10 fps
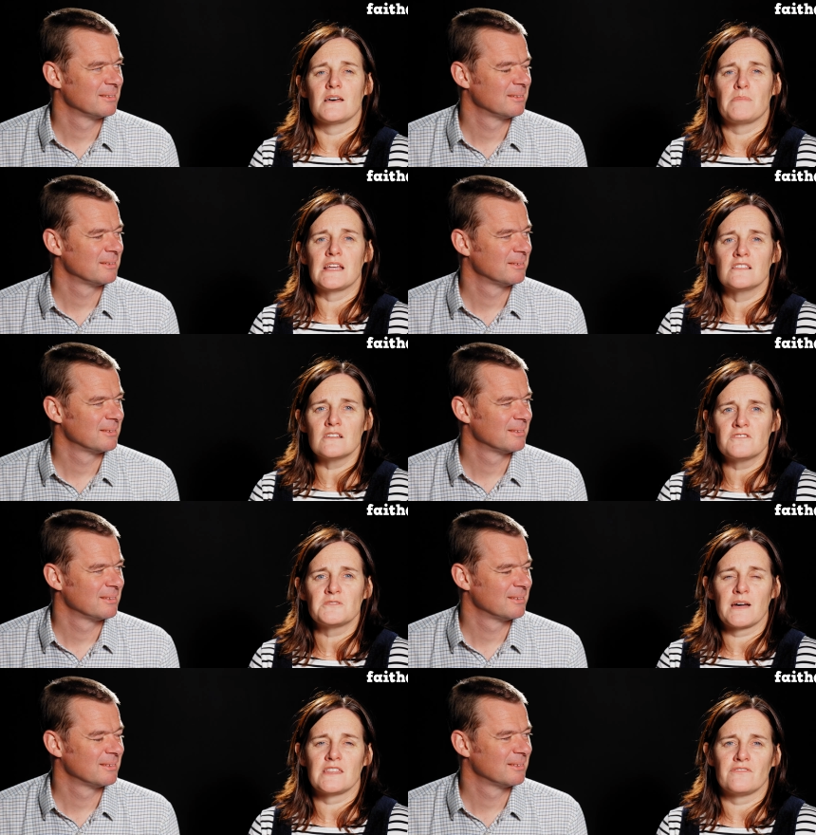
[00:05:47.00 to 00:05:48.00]
Speaker 1: that being loved
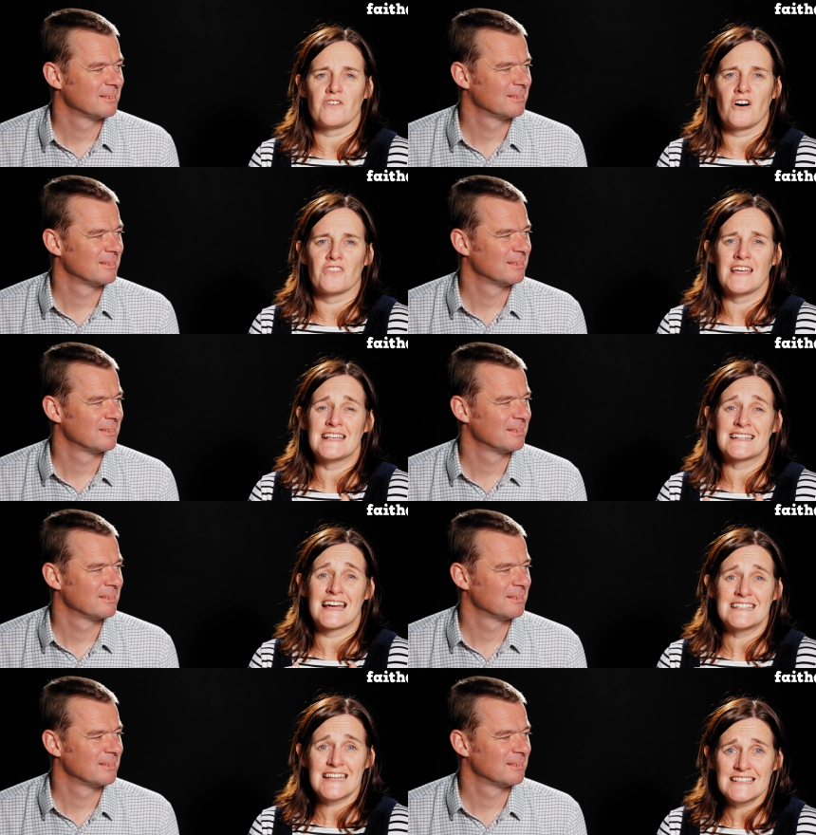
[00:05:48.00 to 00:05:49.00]
by the Father is an
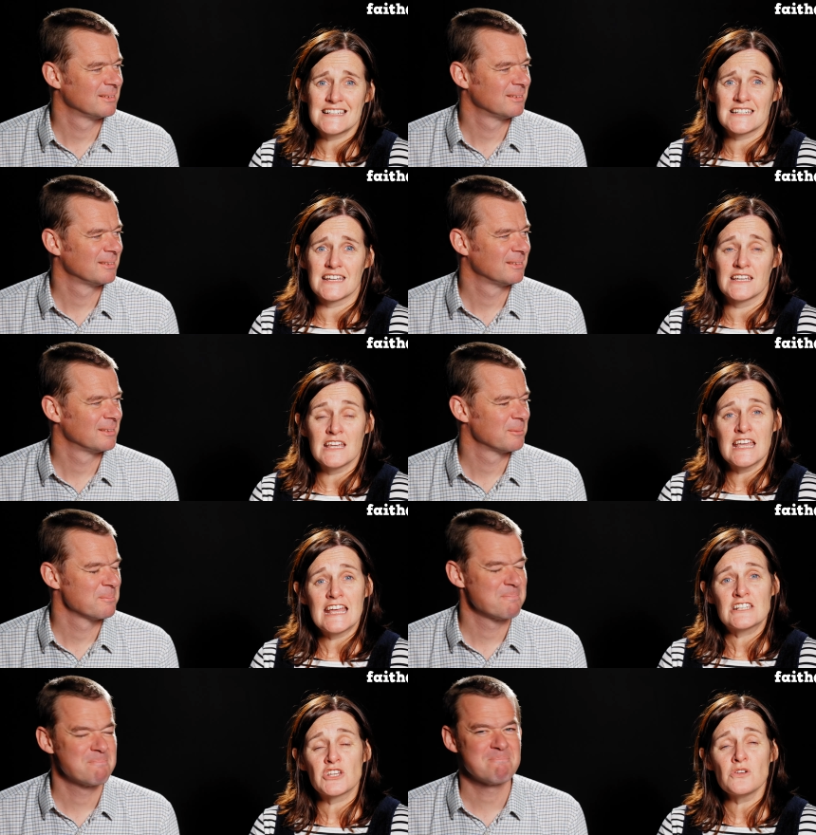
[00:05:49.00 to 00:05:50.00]
identity,
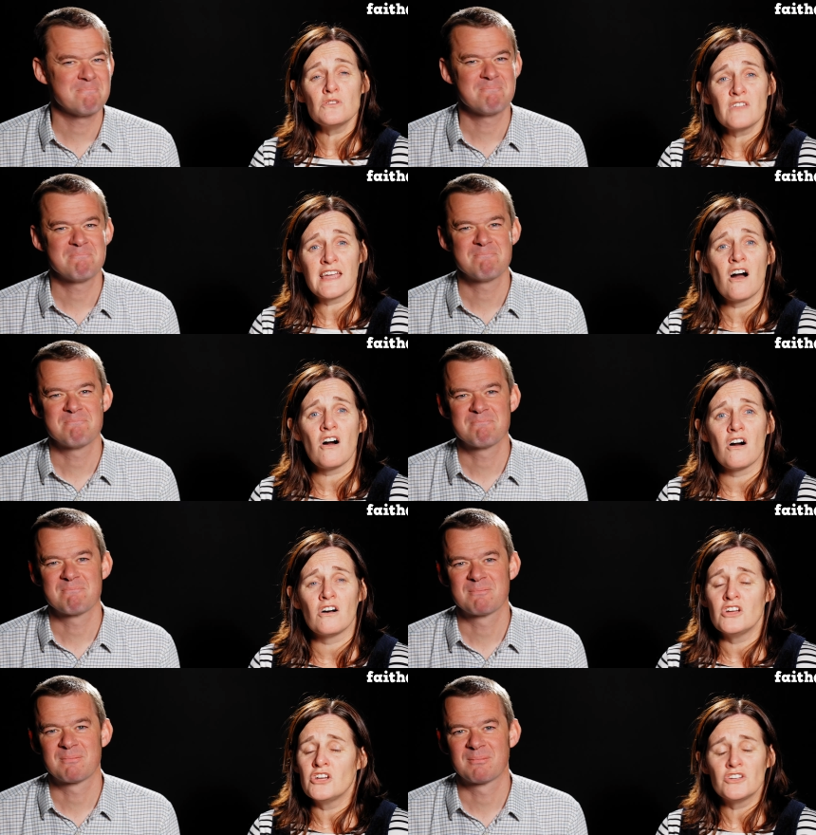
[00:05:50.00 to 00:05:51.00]
it's who they are,
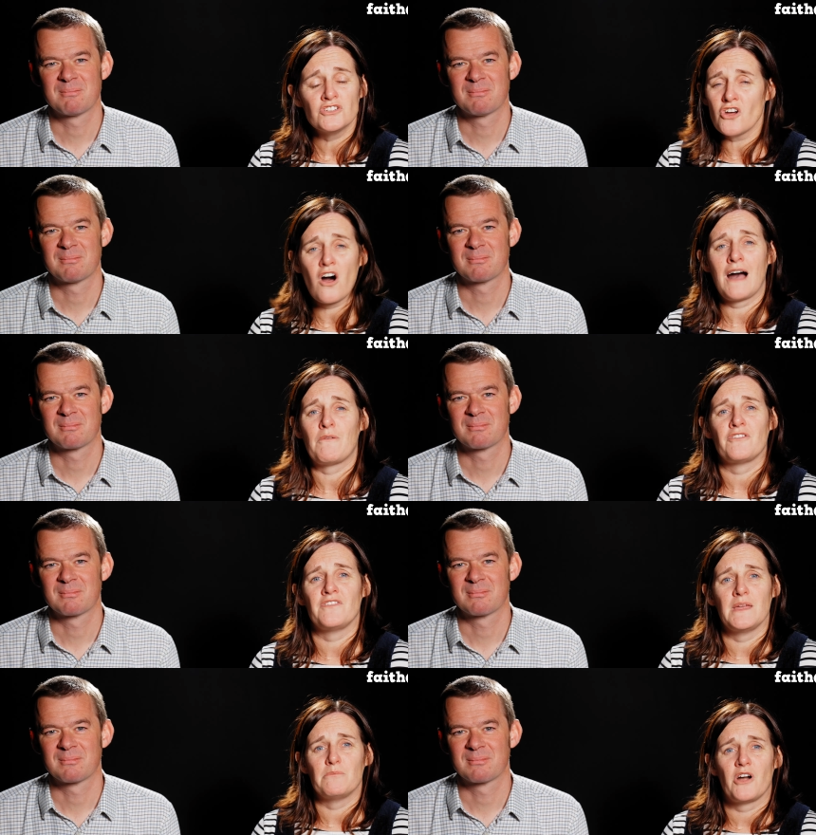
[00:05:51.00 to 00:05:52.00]
not how
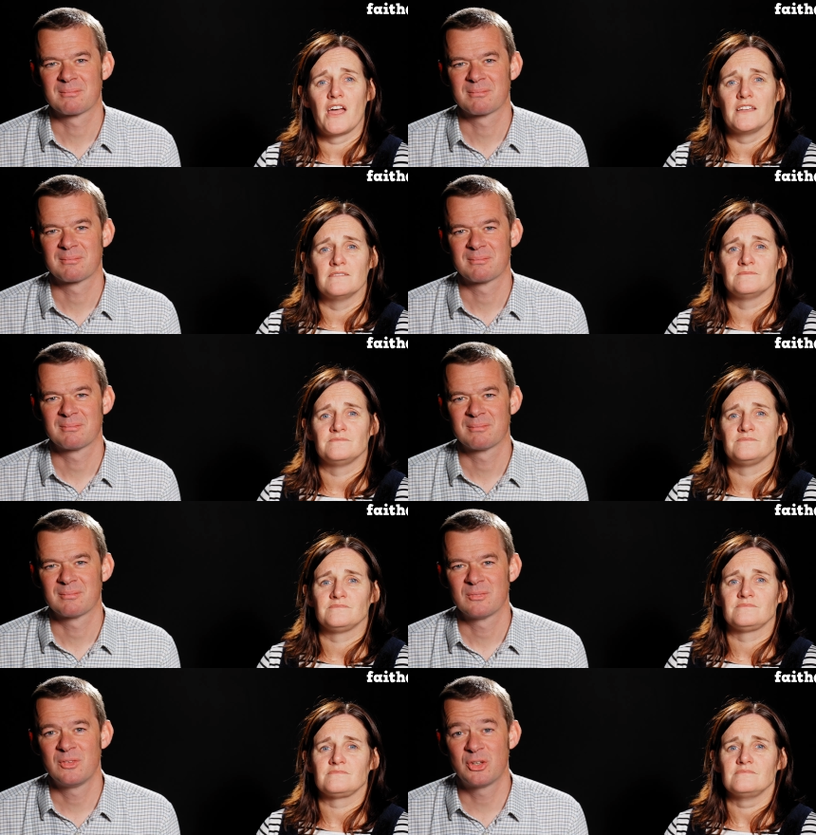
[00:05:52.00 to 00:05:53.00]
often they pray.
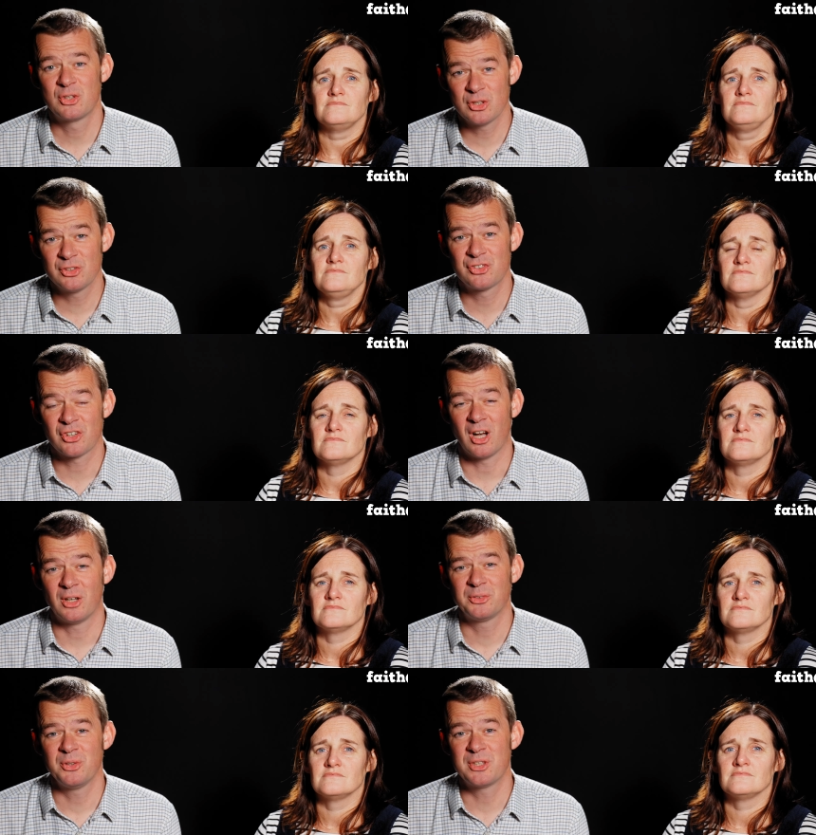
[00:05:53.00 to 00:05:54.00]
Speaker 2: The good
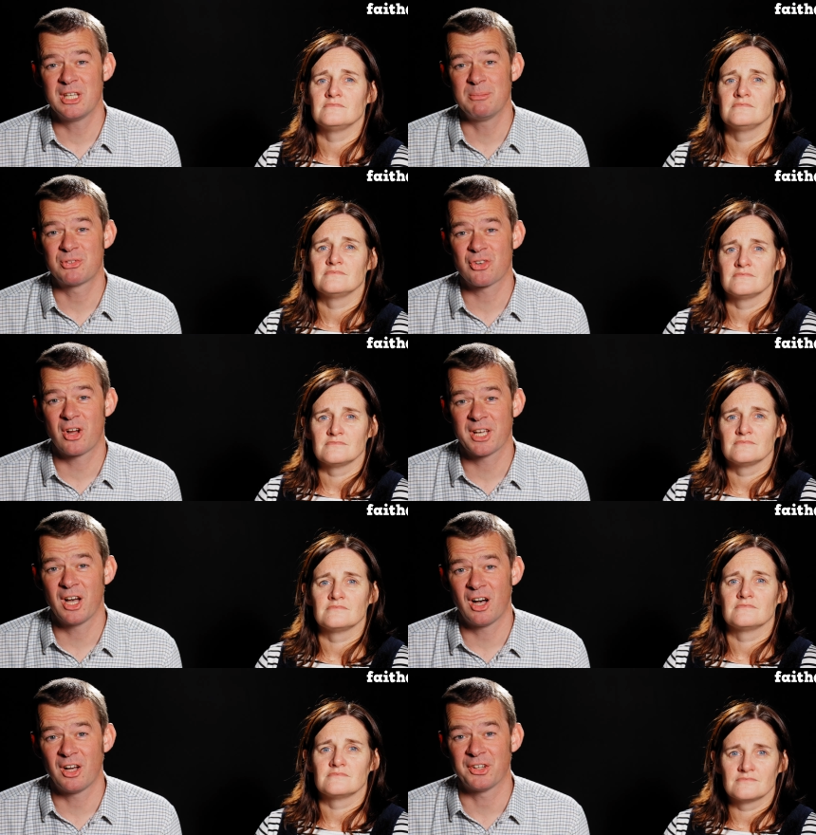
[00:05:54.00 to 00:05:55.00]
child who keeps trying
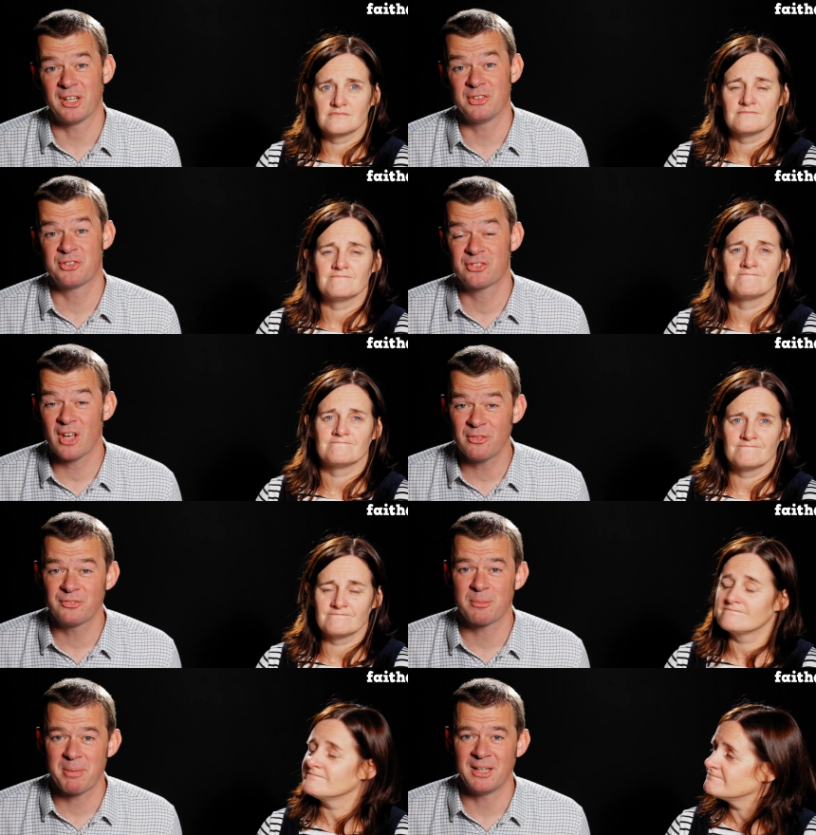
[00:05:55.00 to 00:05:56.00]
harder is self
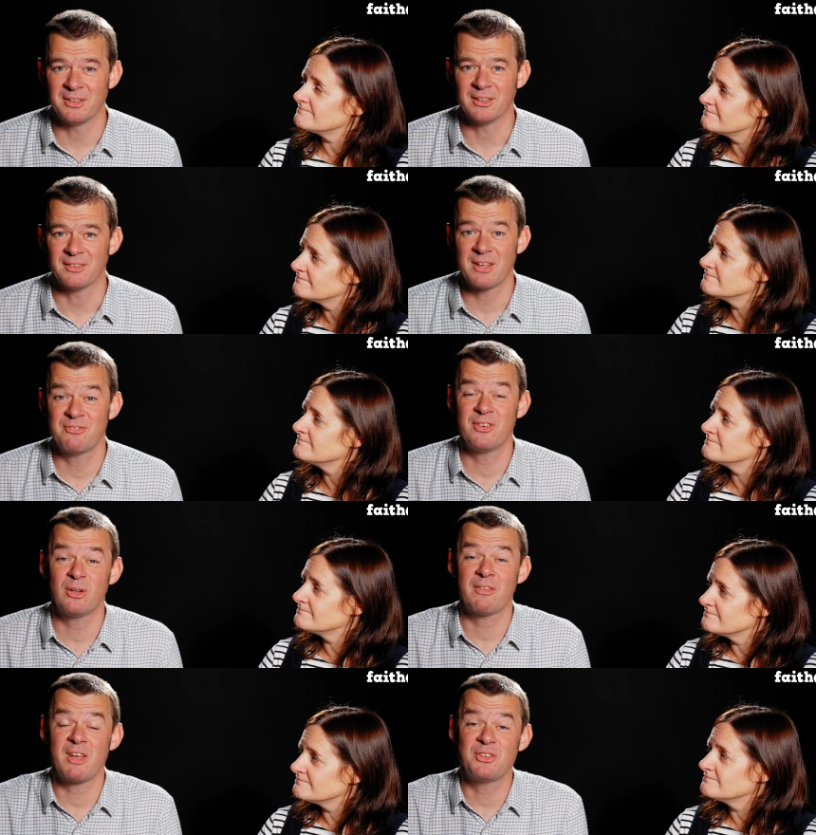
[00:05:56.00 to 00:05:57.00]
dependent. They feel
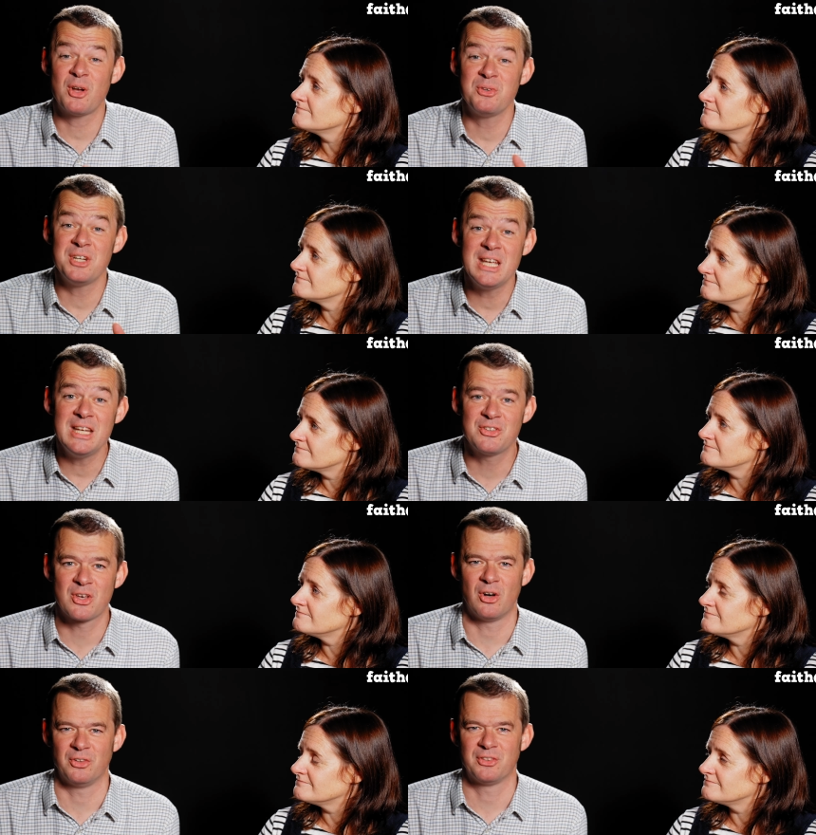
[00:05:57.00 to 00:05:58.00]
like they don't need
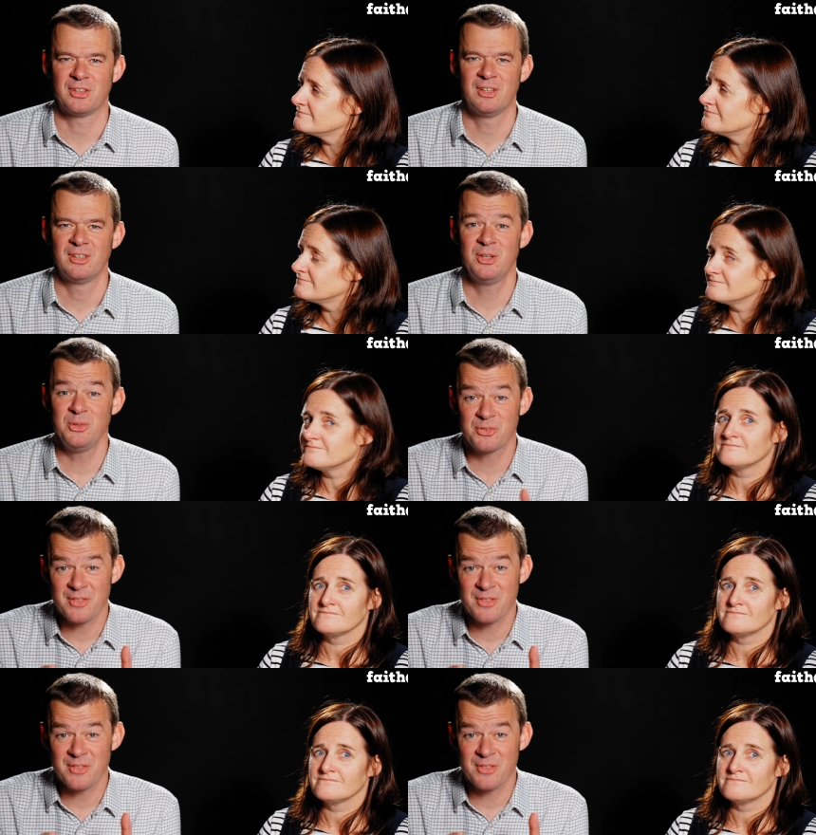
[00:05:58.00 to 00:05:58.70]
God. Who's